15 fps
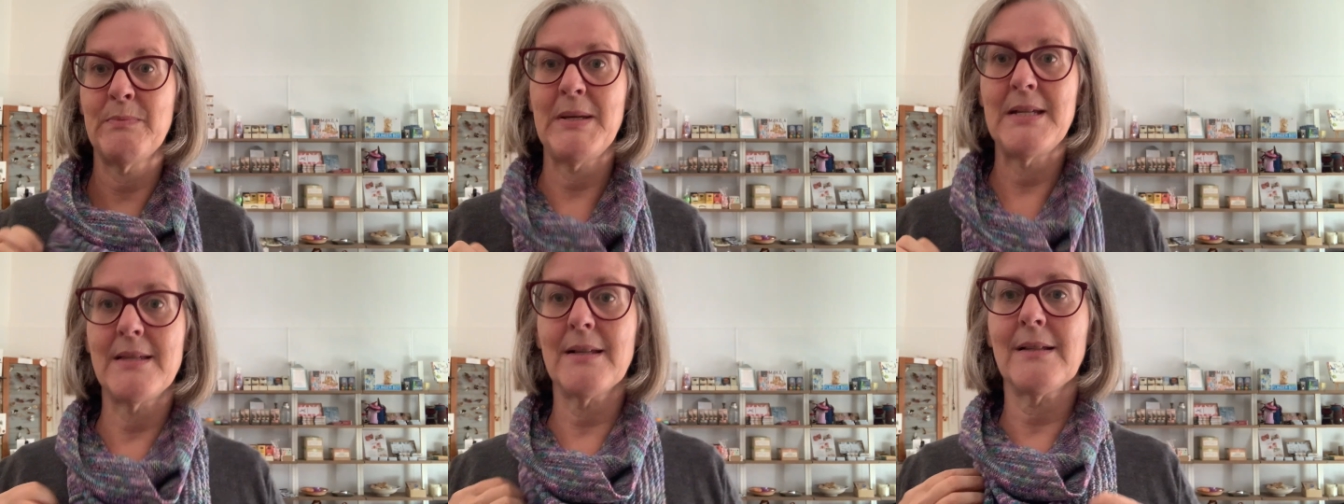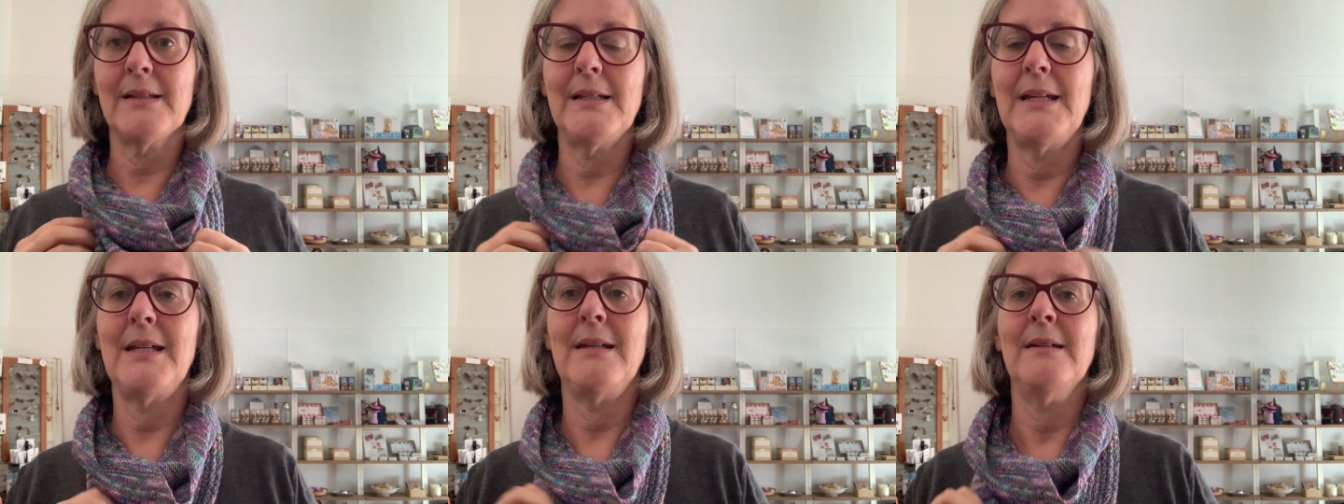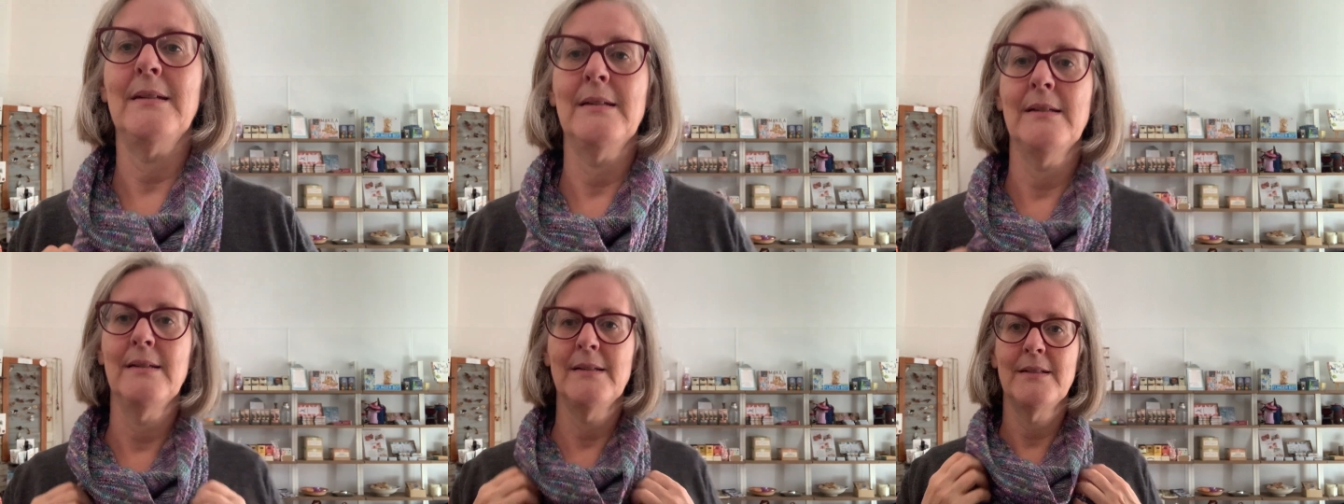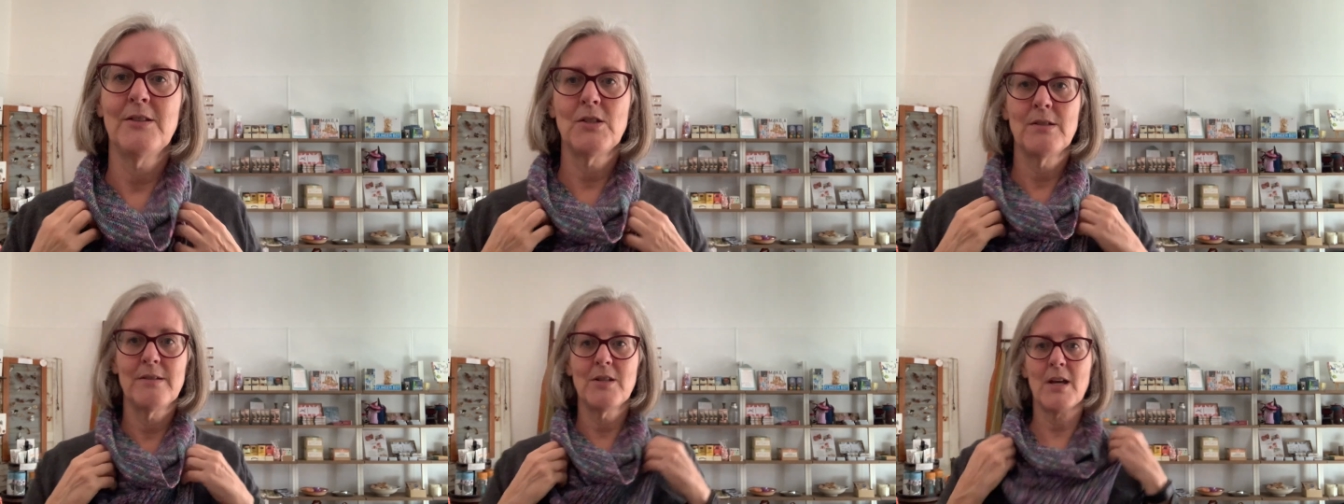basically
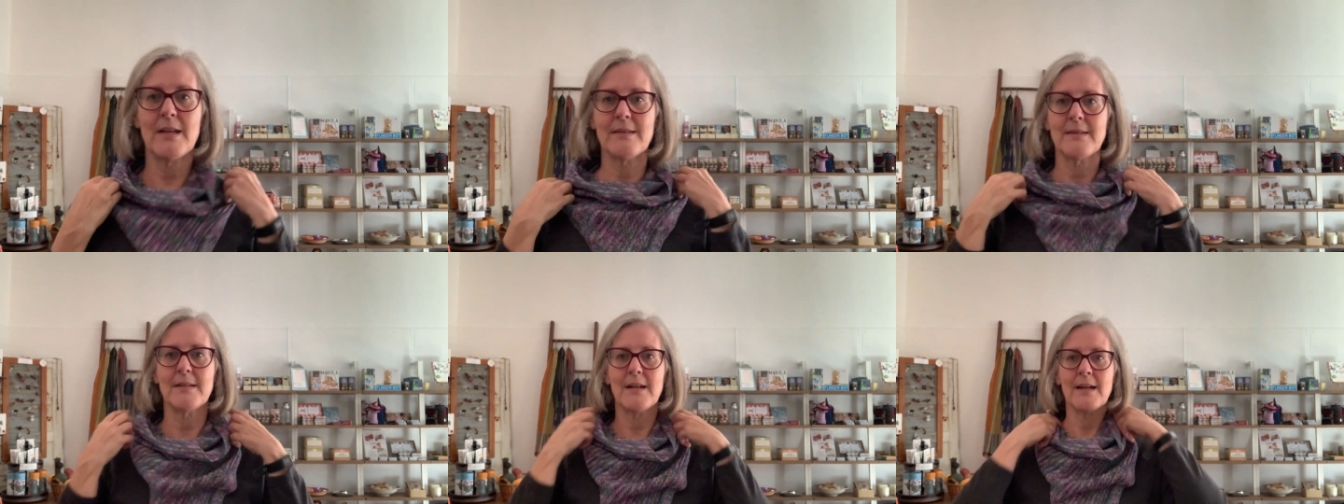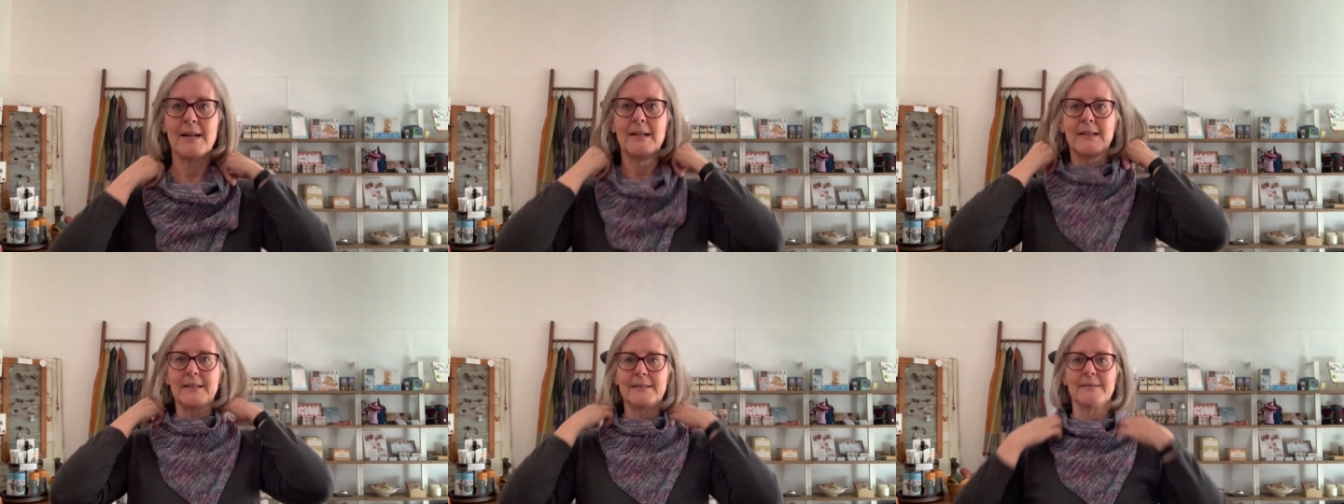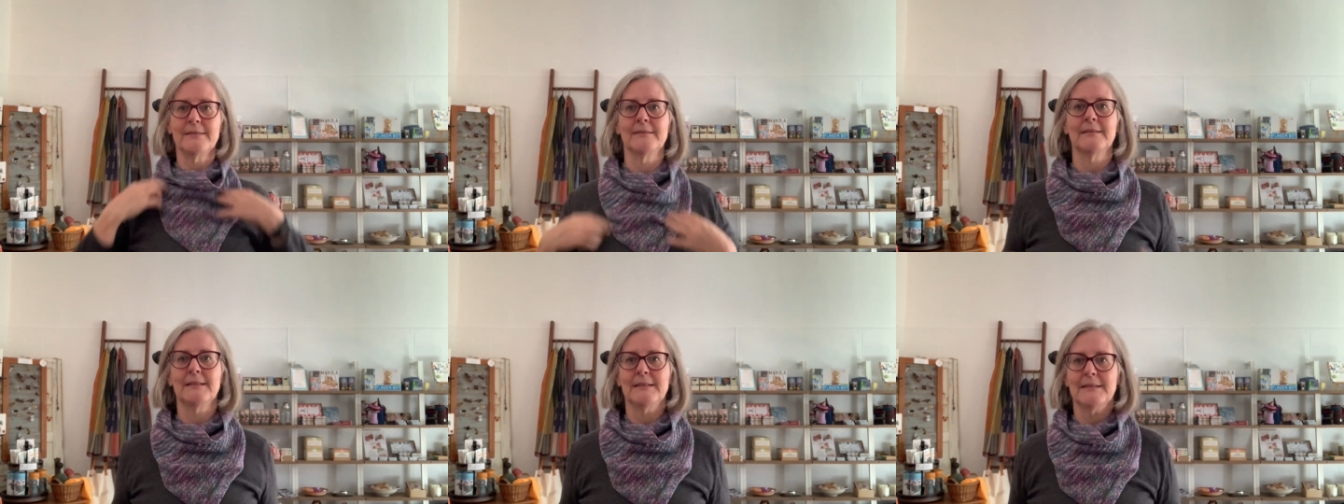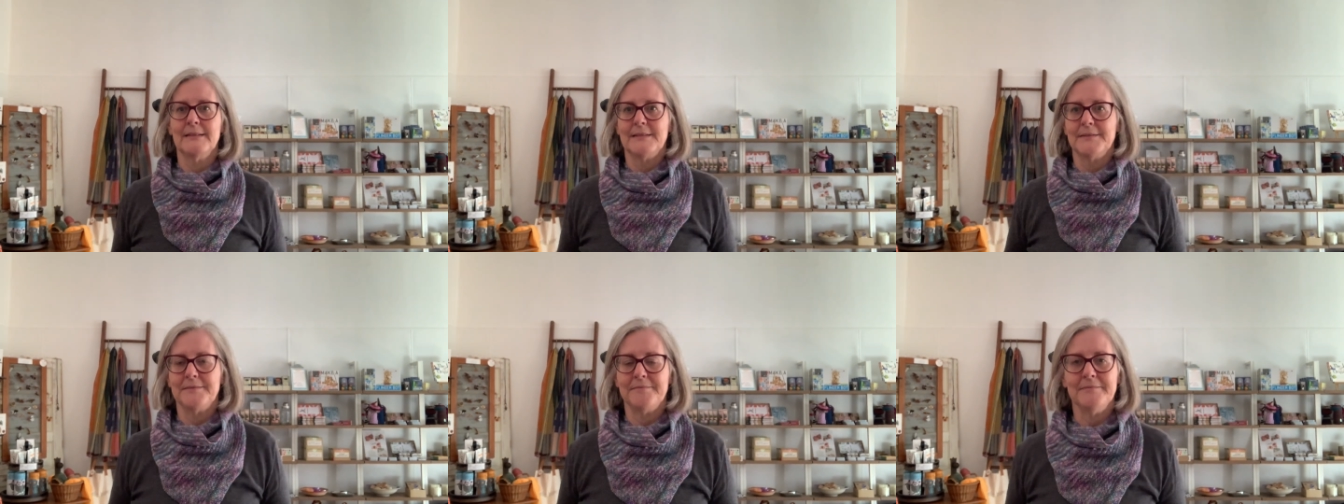toss it on
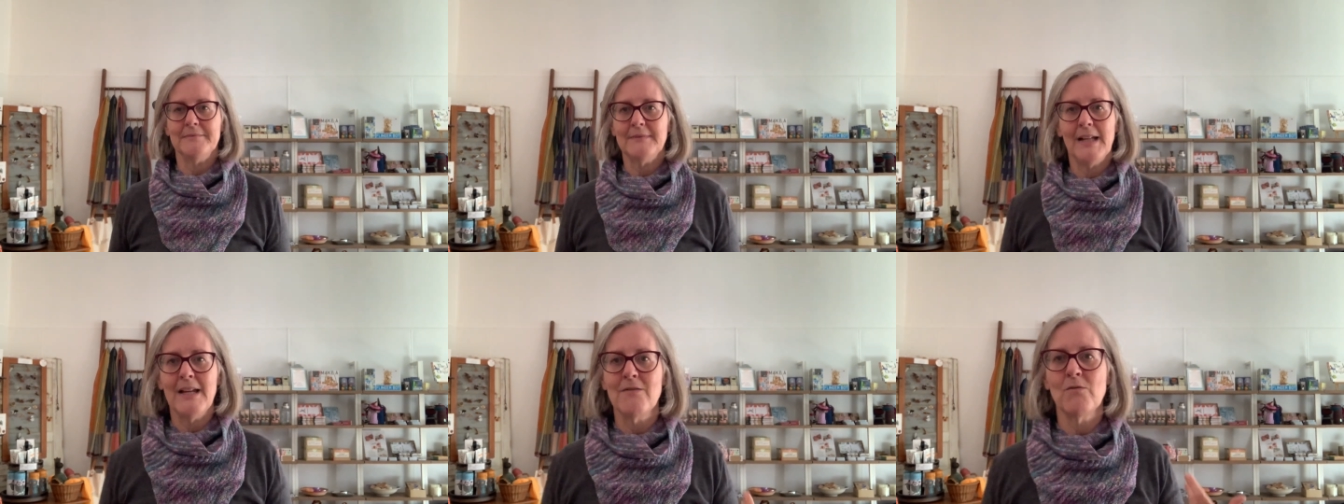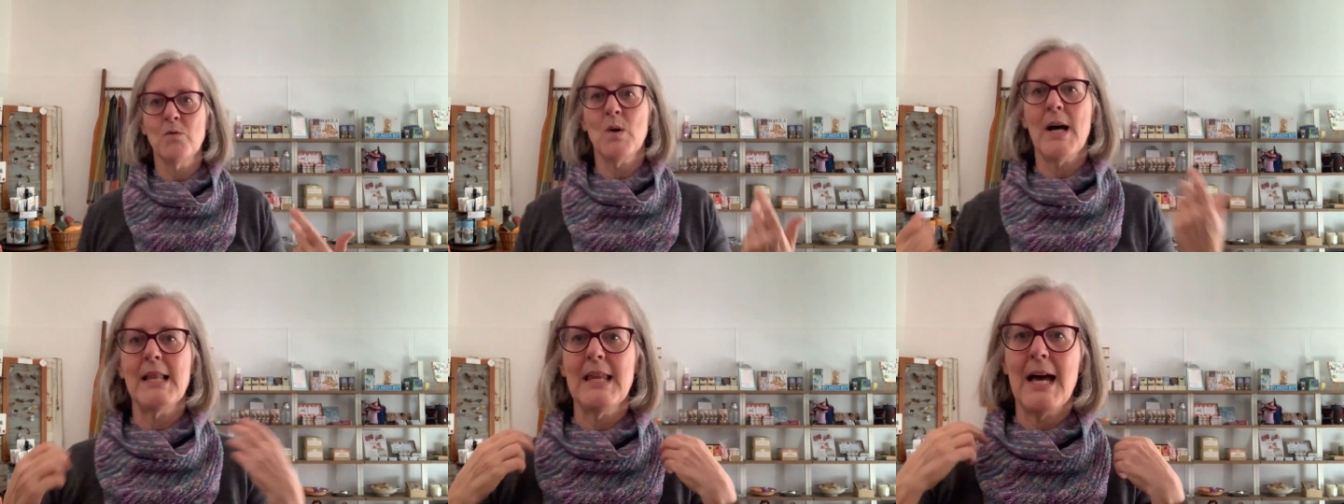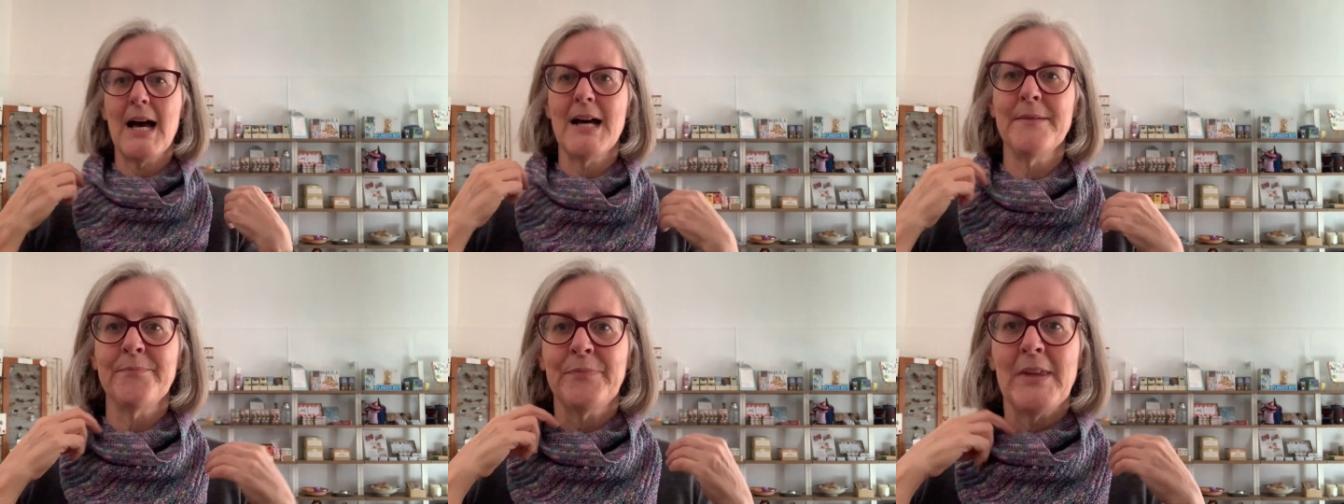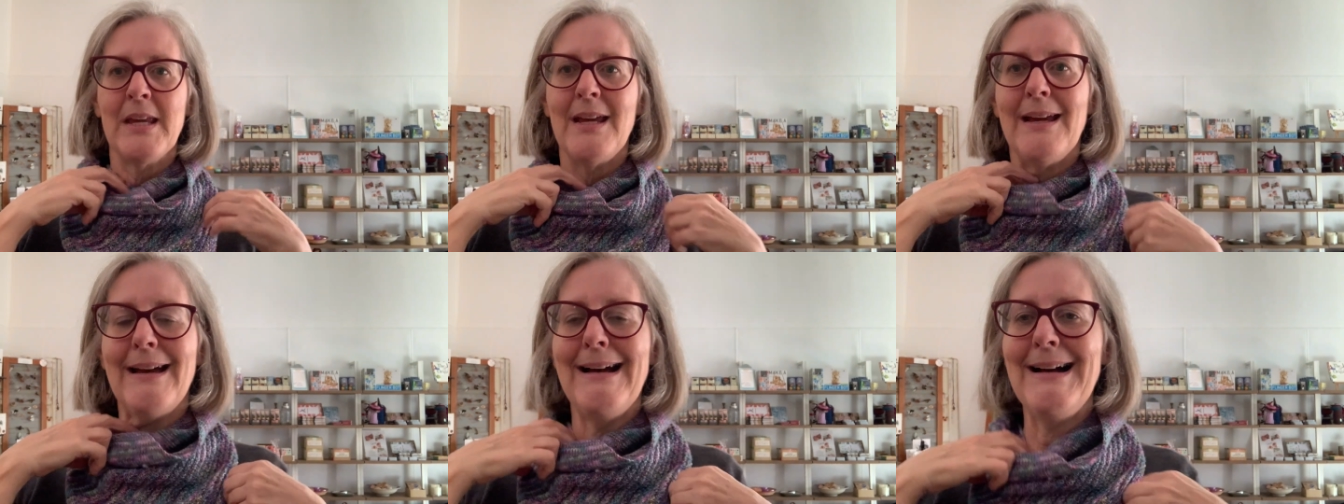and voila.
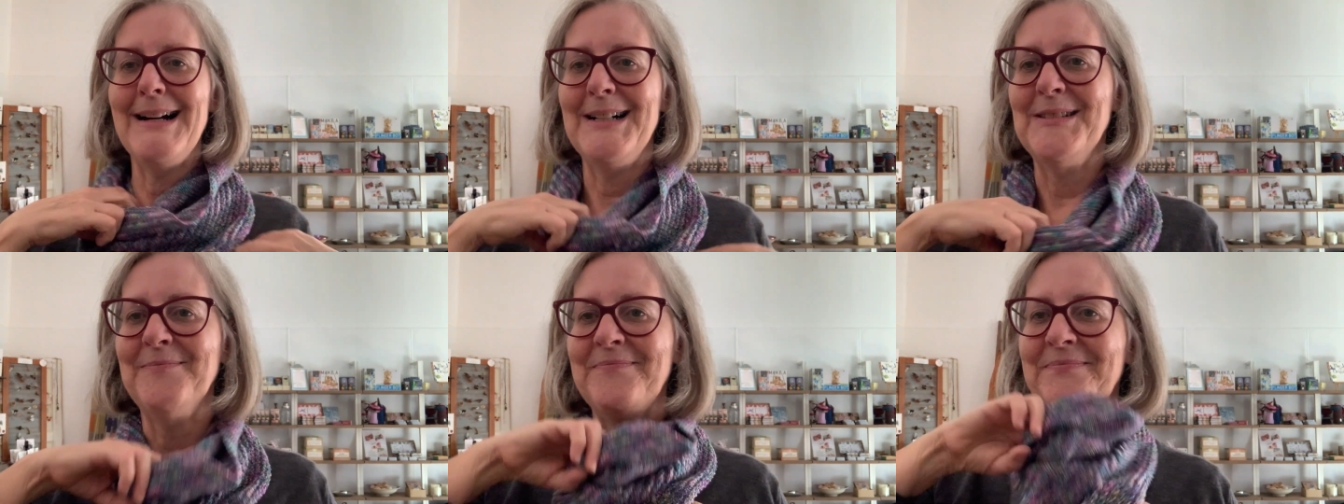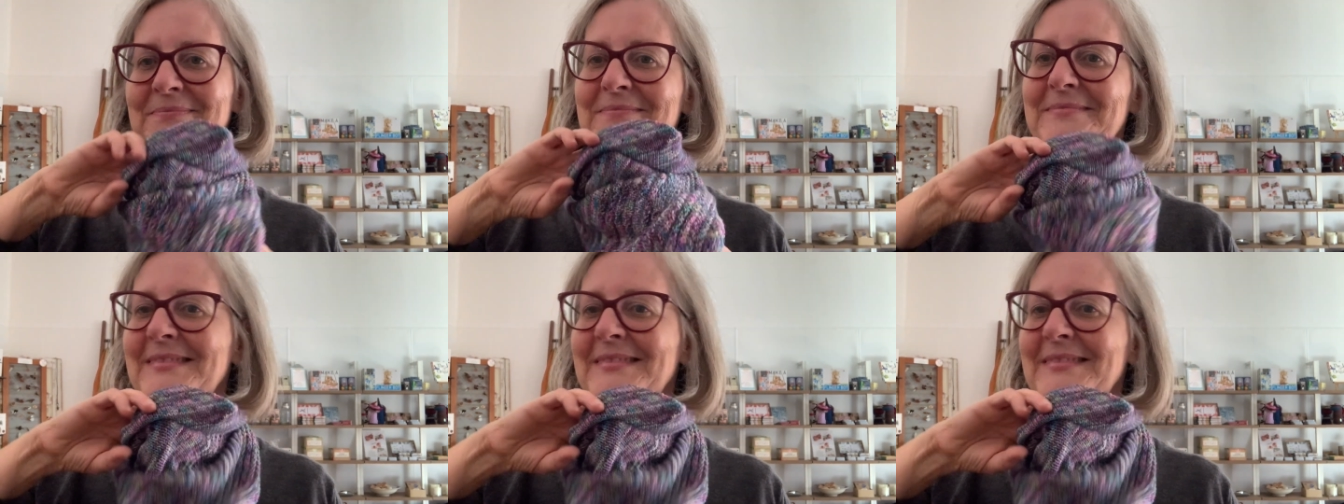Um,